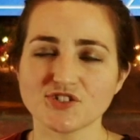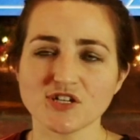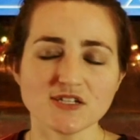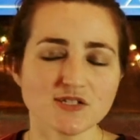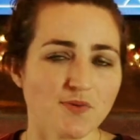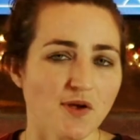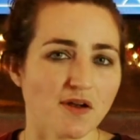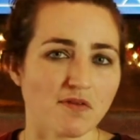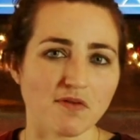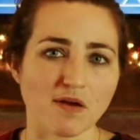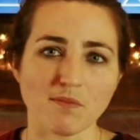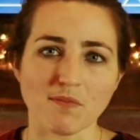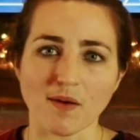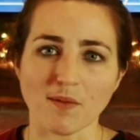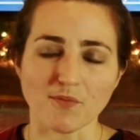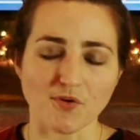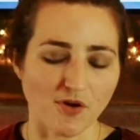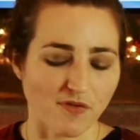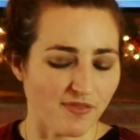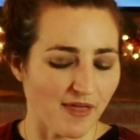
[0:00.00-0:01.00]
just want to
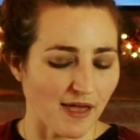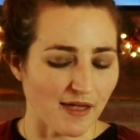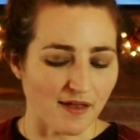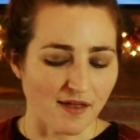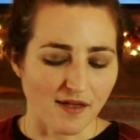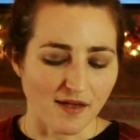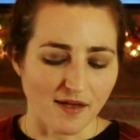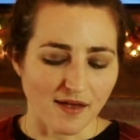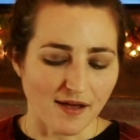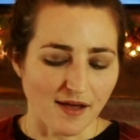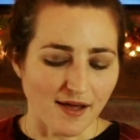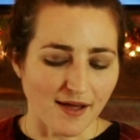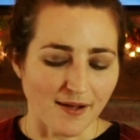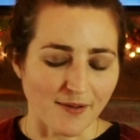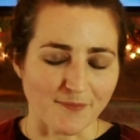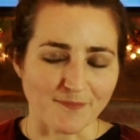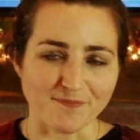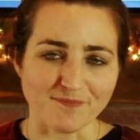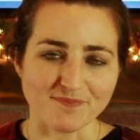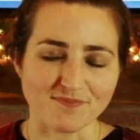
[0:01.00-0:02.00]
remember that
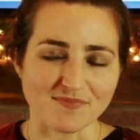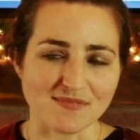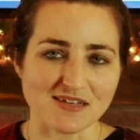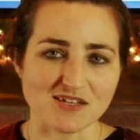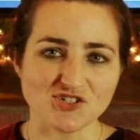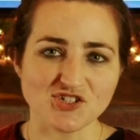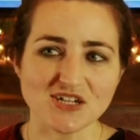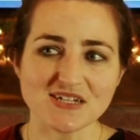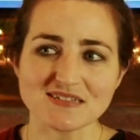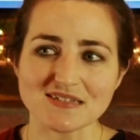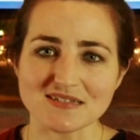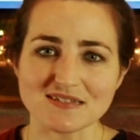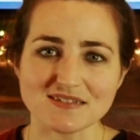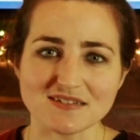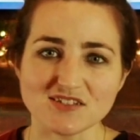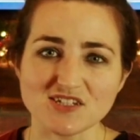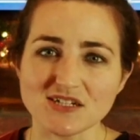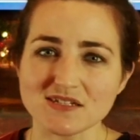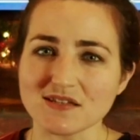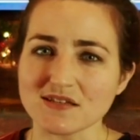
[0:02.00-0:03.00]

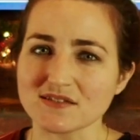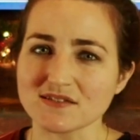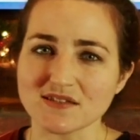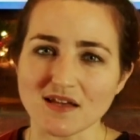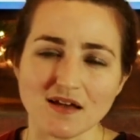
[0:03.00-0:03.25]
Jesus